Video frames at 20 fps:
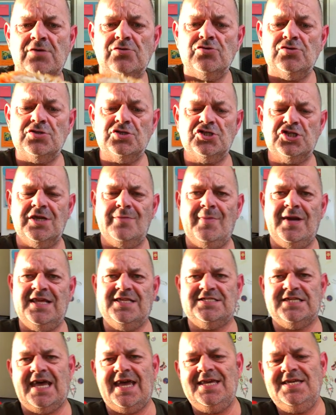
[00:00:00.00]
It doesn't seem any
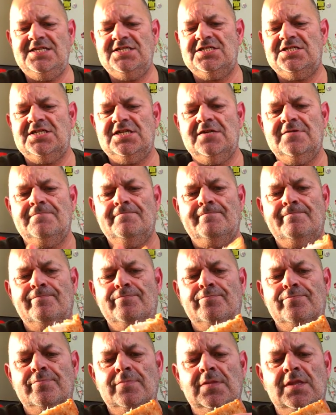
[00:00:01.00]
taste.
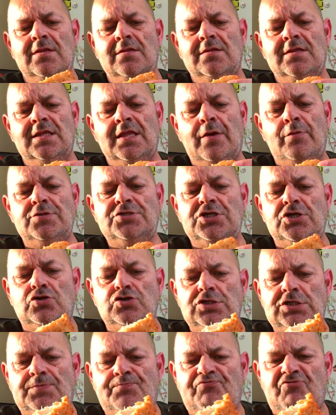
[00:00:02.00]
No, is it because
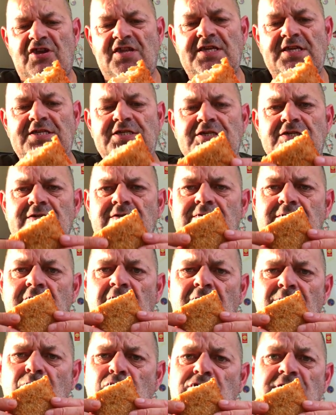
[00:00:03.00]
it's breaded?
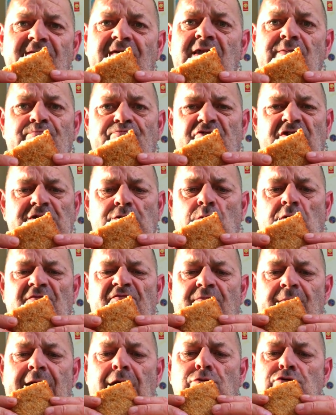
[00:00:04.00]
No, because I've had breaded ones
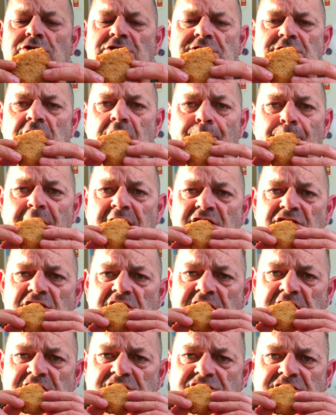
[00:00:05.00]
from Aldi's. They're a lot better than
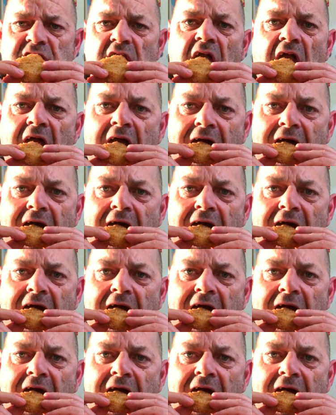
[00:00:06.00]
this. It tastes